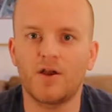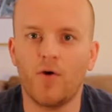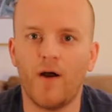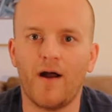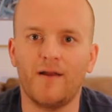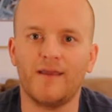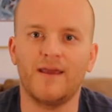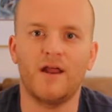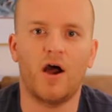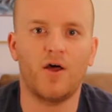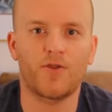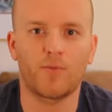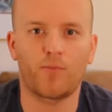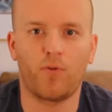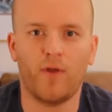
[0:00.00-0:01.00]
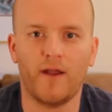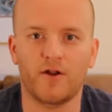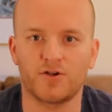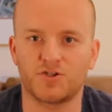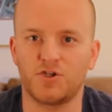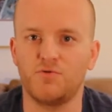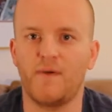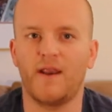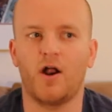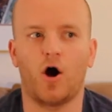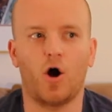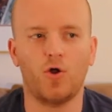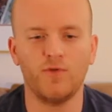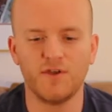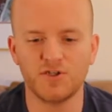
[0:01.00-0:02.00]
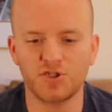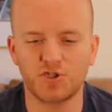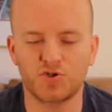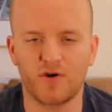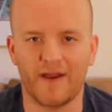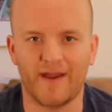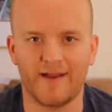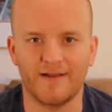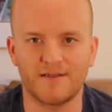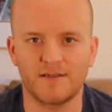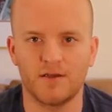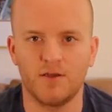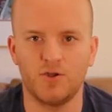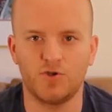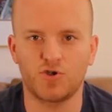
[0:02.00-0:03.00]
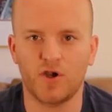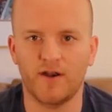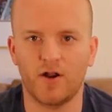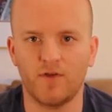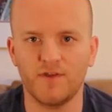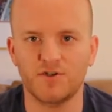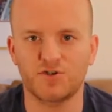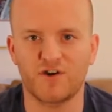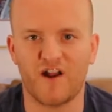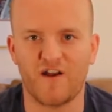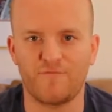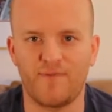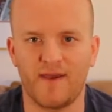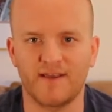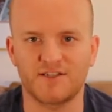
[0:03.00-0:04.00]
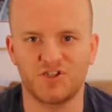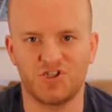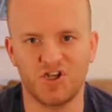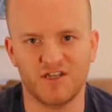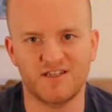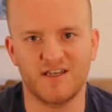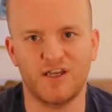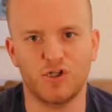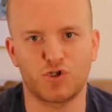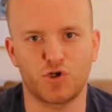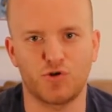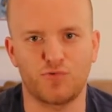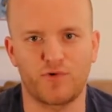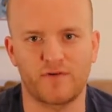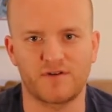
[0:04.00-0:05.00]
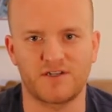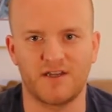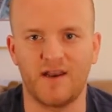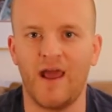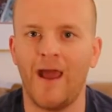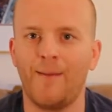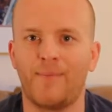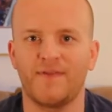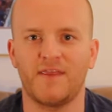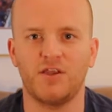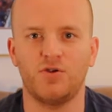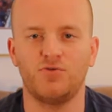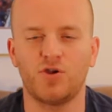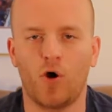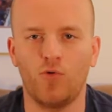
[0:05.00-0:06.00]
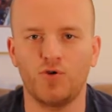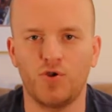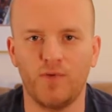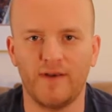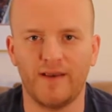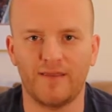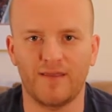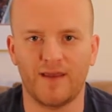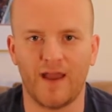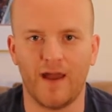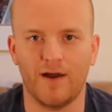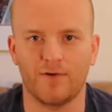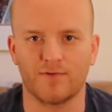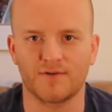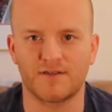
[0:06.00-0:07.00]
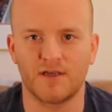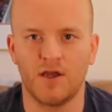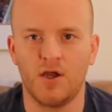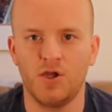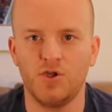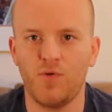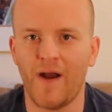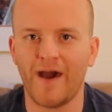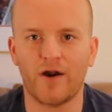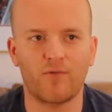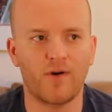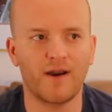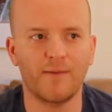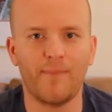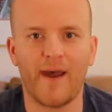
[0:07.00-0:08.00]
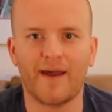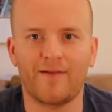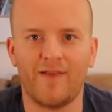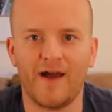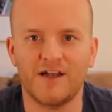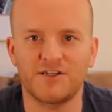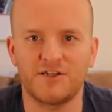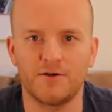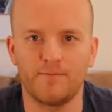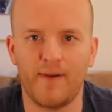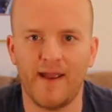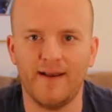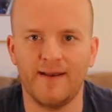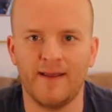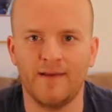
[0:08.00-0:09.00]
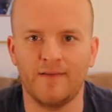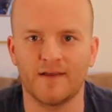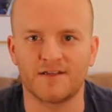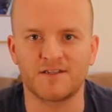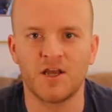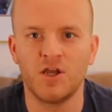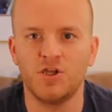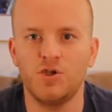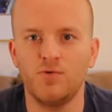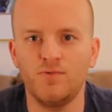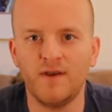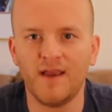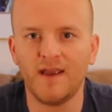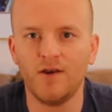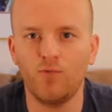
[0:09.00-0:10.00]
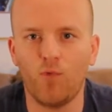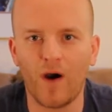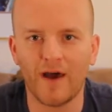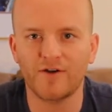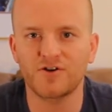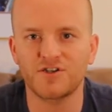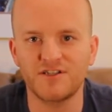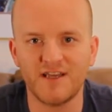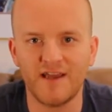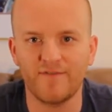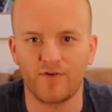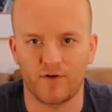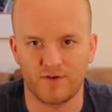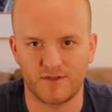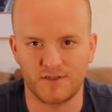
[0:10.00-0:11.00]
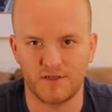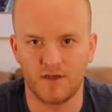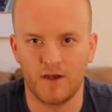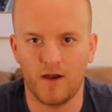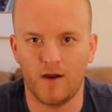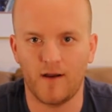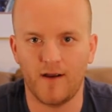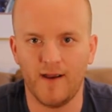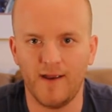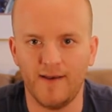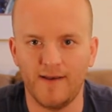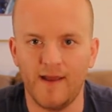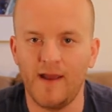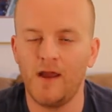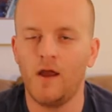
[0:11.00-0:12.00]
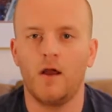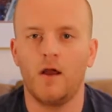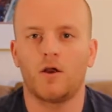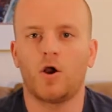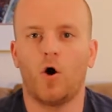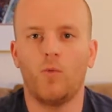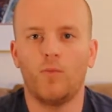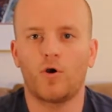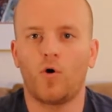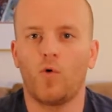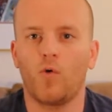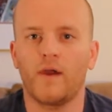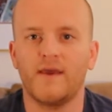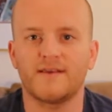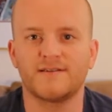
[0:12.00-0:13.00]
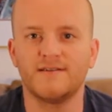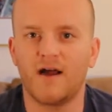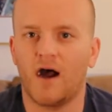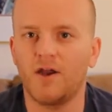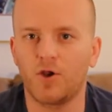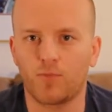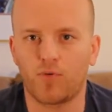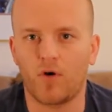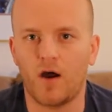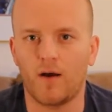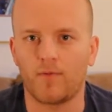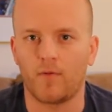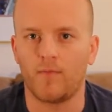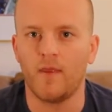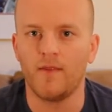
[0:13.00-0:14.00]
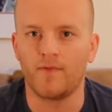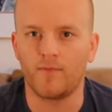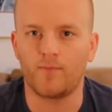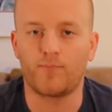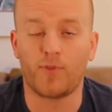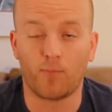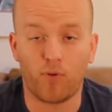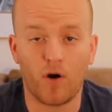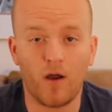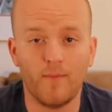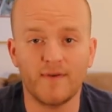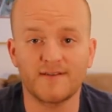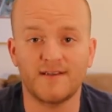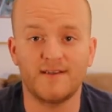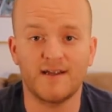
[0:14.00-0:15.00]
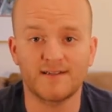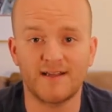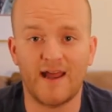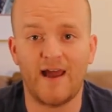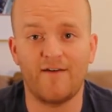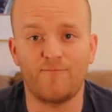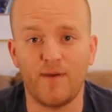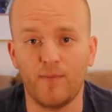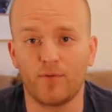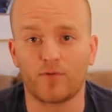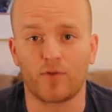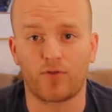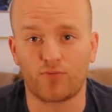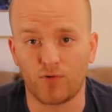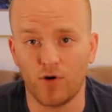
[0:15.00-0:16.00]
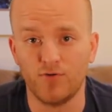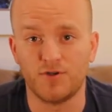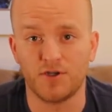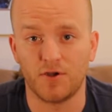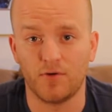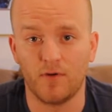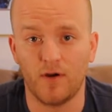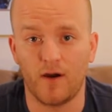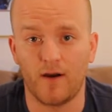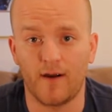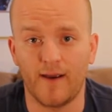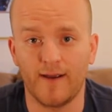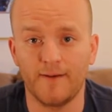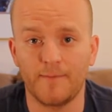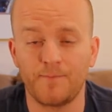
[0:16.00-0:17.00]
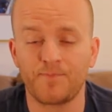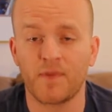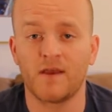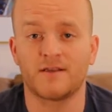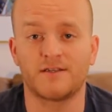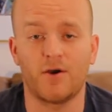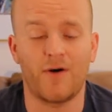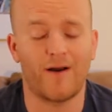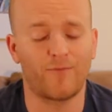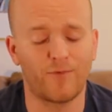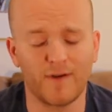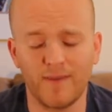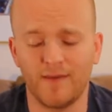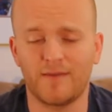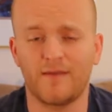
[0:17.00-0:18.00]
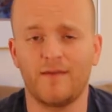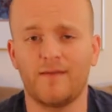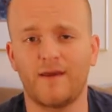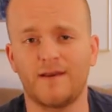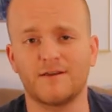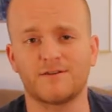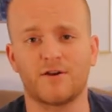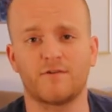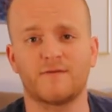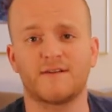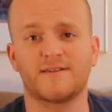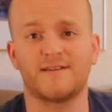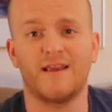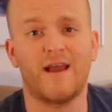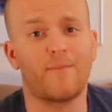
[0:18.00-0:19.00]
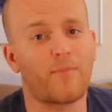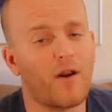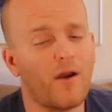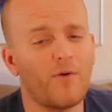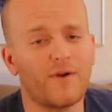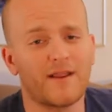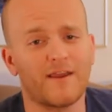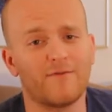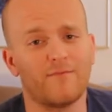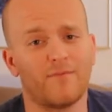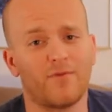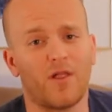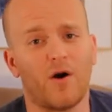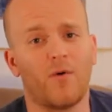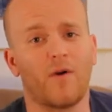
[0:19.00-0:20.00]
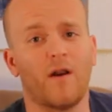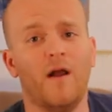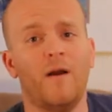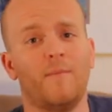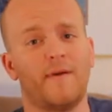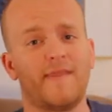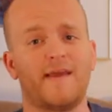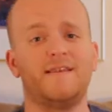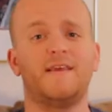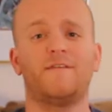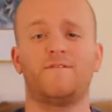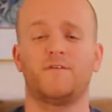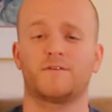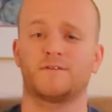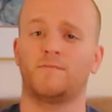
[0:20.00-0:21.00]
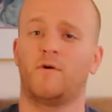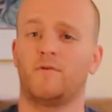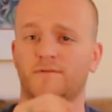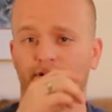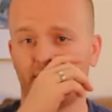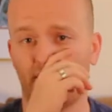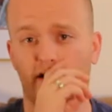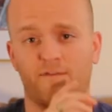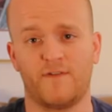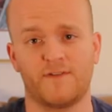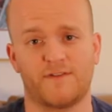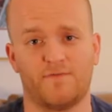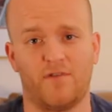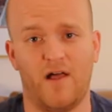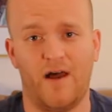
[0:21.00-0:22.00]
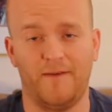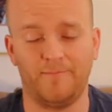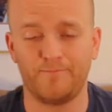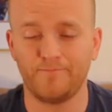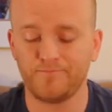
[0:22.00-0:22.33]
to go out and get other players, so you made all these trades, you trade all these draft picks just to get Trent Richardson, but then you don't do anything else. You had a running back last year in Peyton Hillis. You need wide receivers, all right? Colt McCoy is not your problem. The problem is he doesn't have people to throw to, all right? So I really think that they deserve to see. I probably would have given them lower, but they did fill some holes on the offensive line.